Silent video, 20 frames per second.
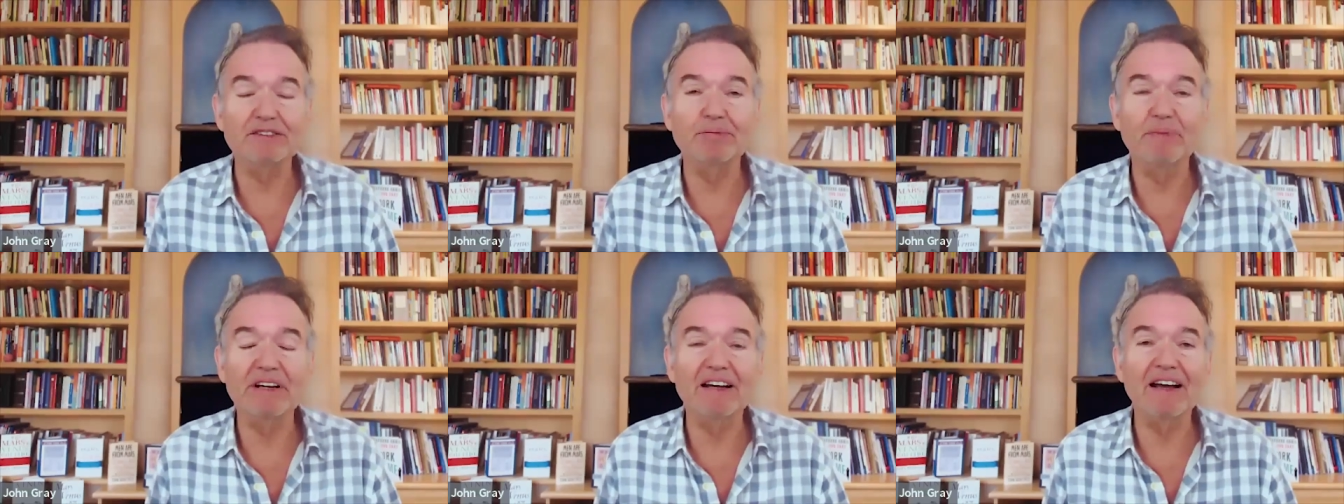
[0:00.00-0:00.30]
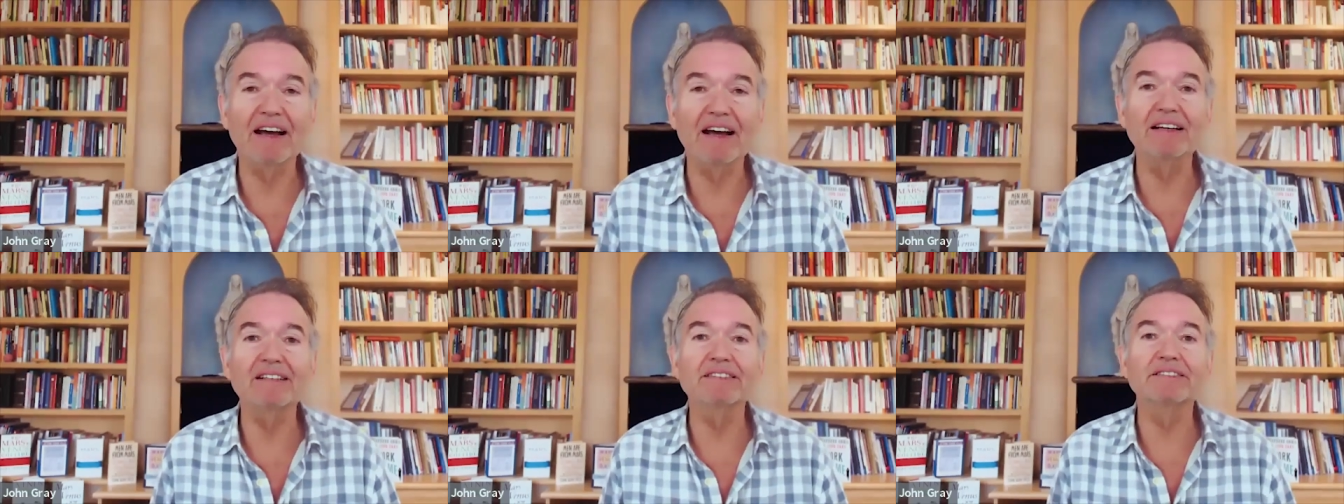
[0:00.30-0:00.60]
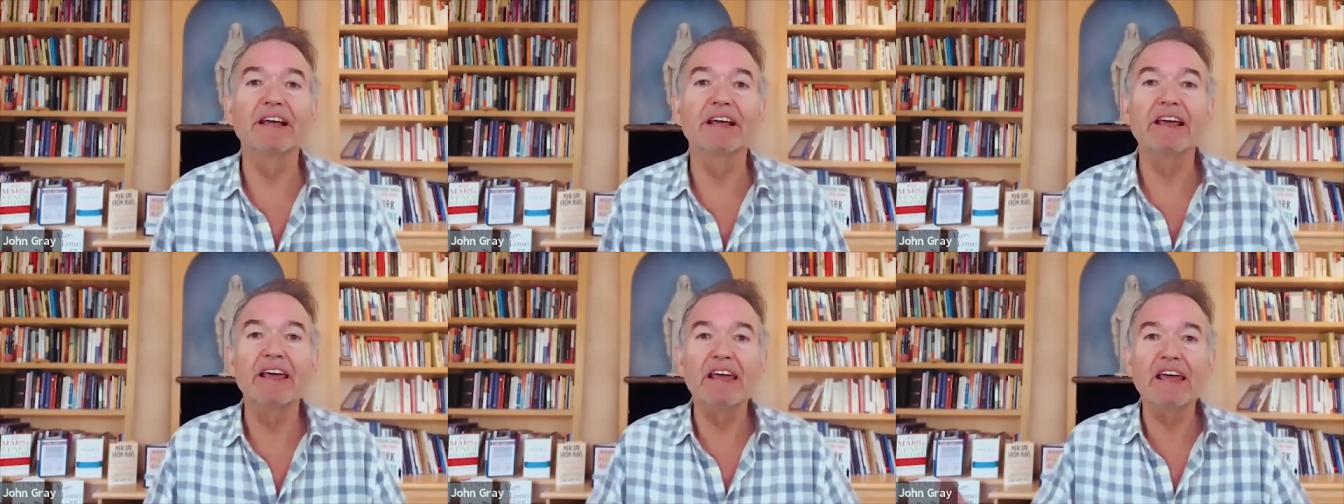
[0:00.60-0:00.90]

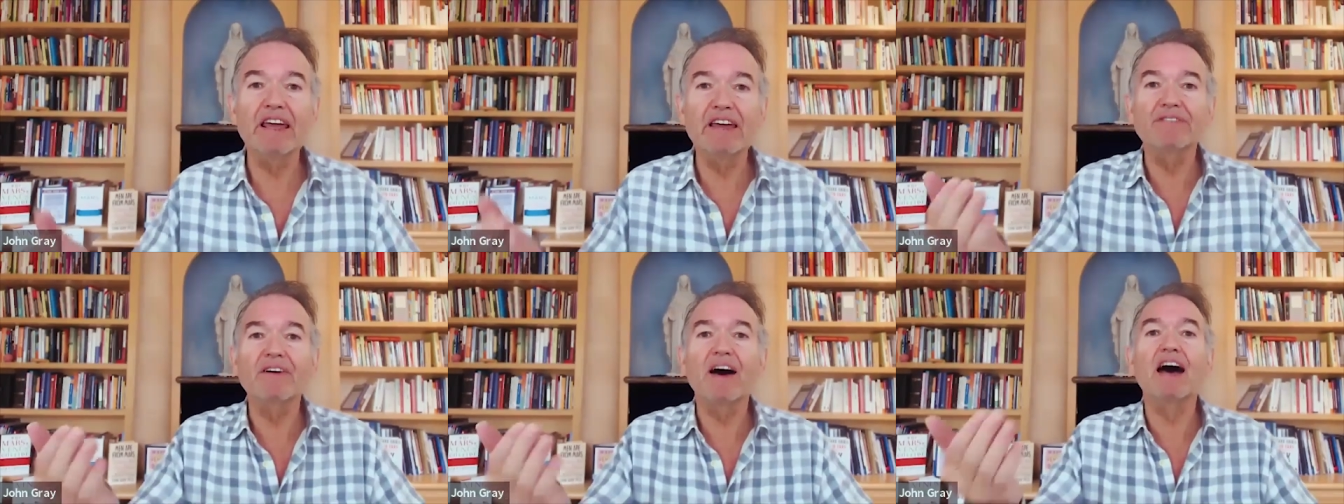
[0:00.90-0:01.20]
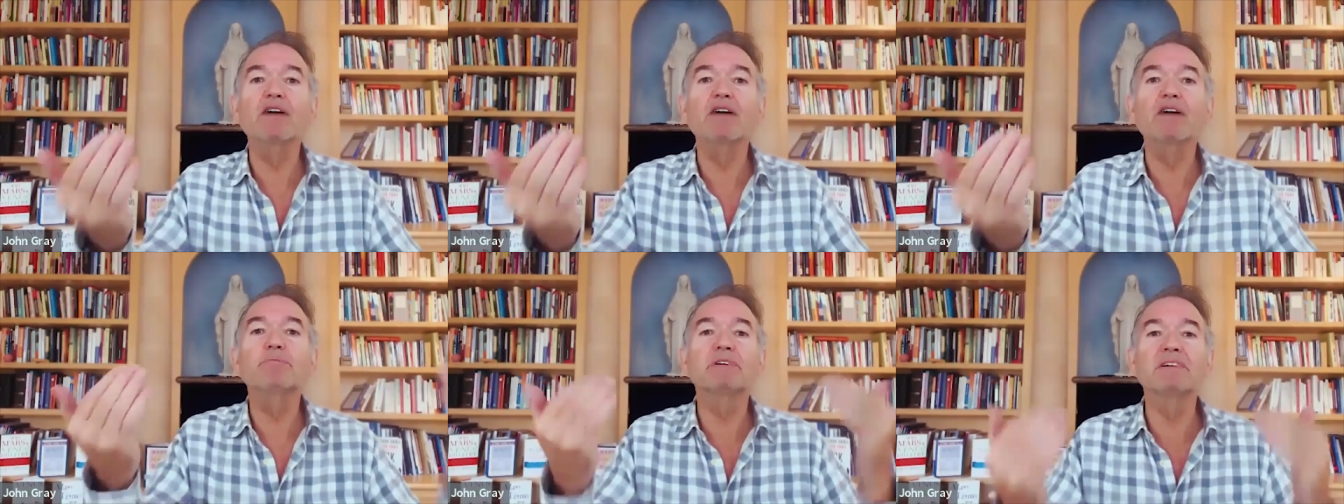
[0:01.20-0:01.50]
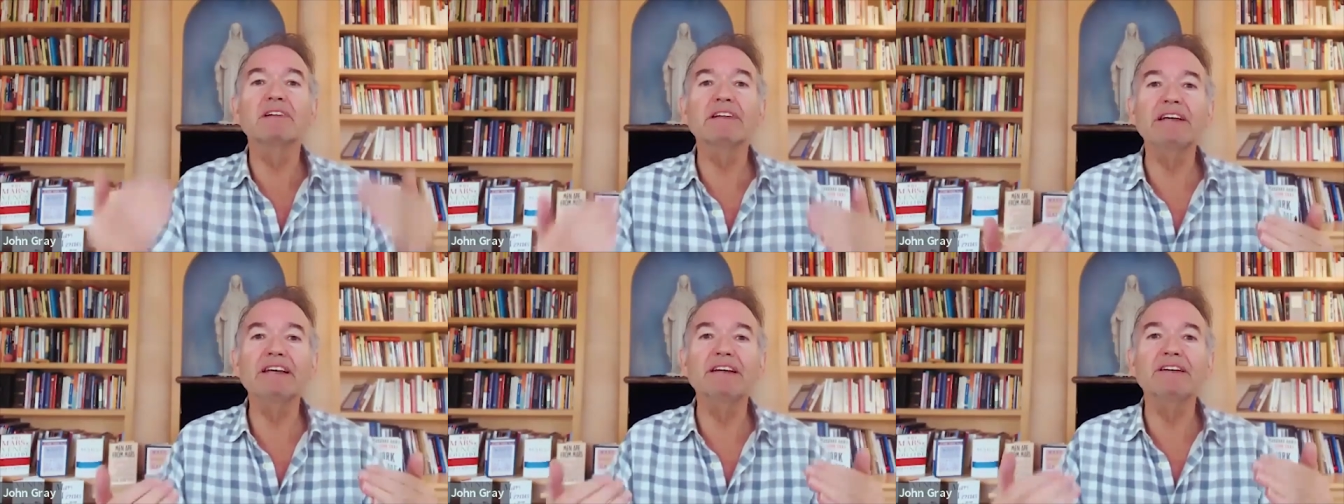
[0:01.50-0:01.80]
because if I
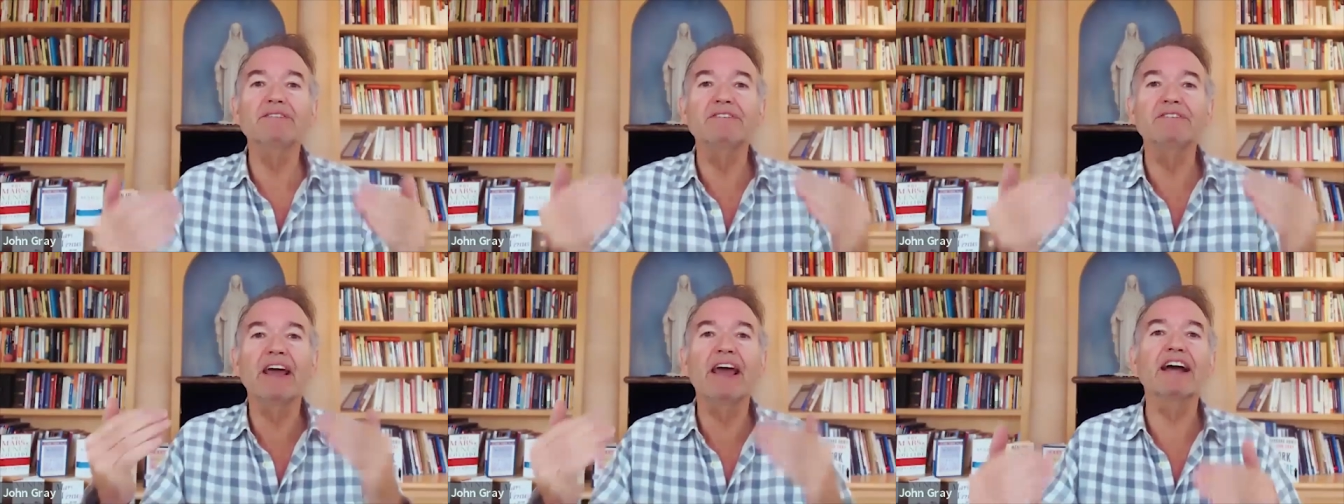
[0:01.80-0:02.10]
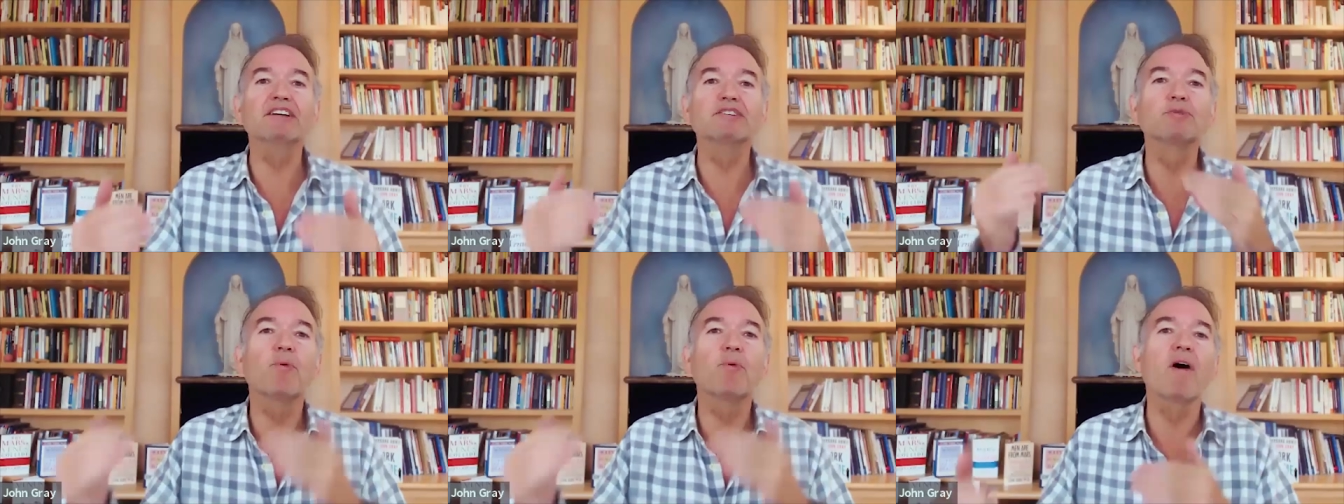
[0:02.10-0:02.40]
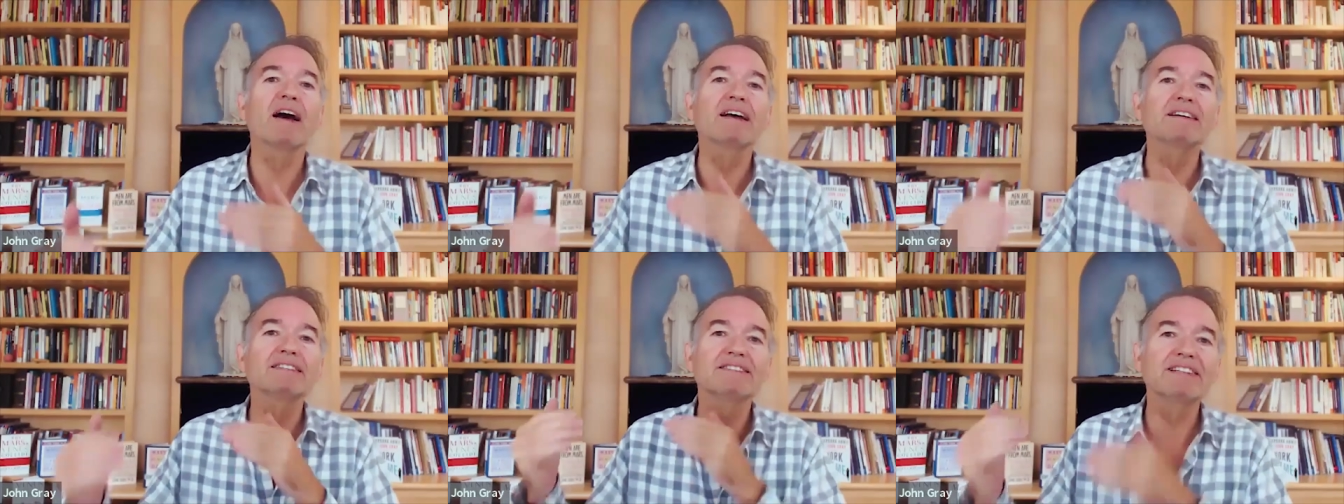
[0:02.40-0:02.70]
believed X,
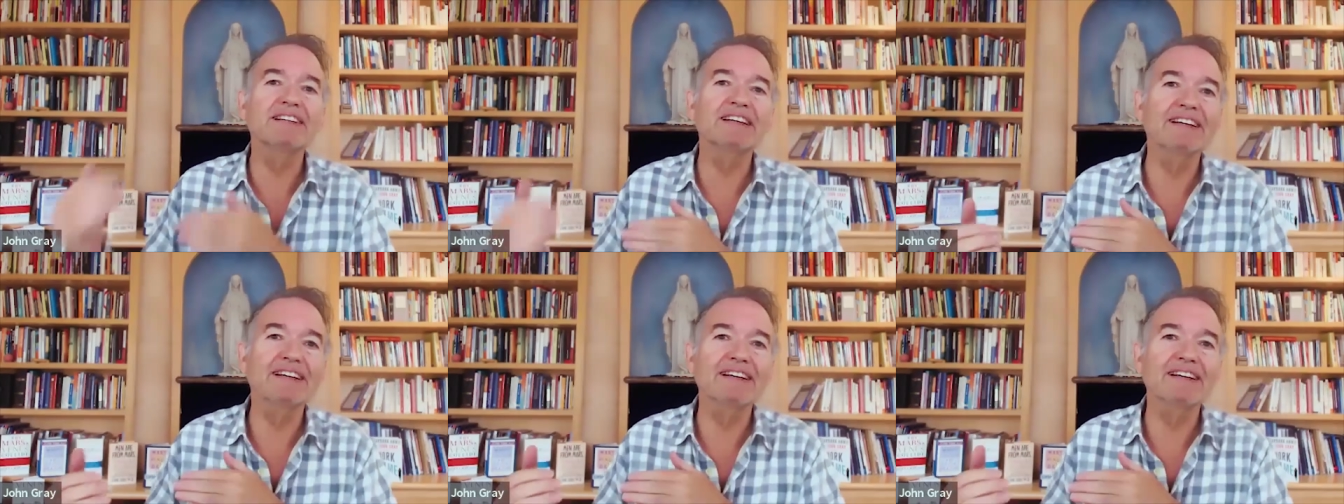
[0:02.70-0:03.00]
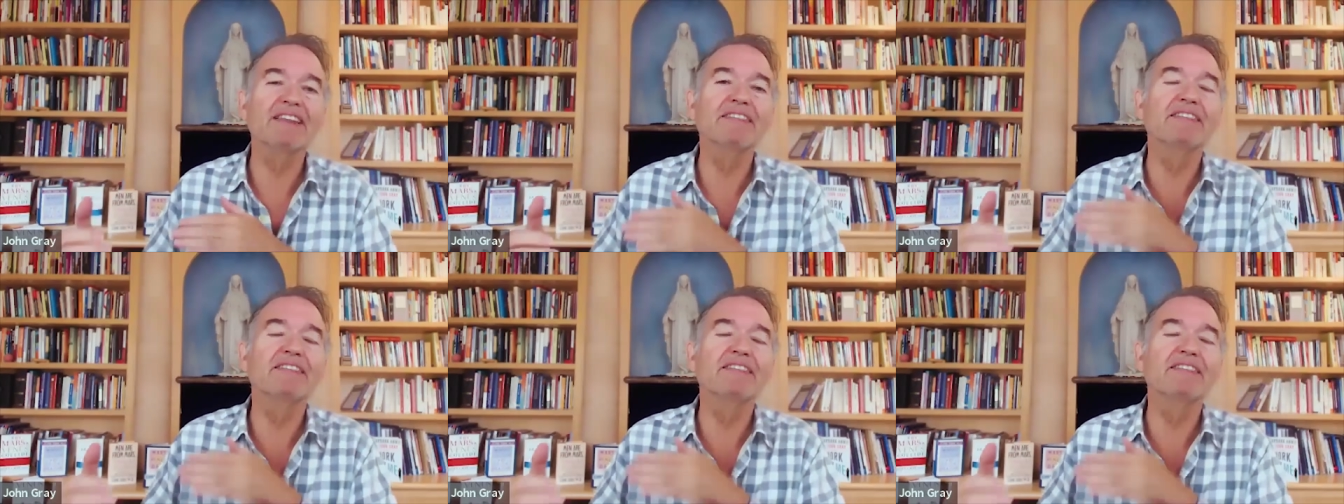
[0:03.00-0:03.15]
Y, Z,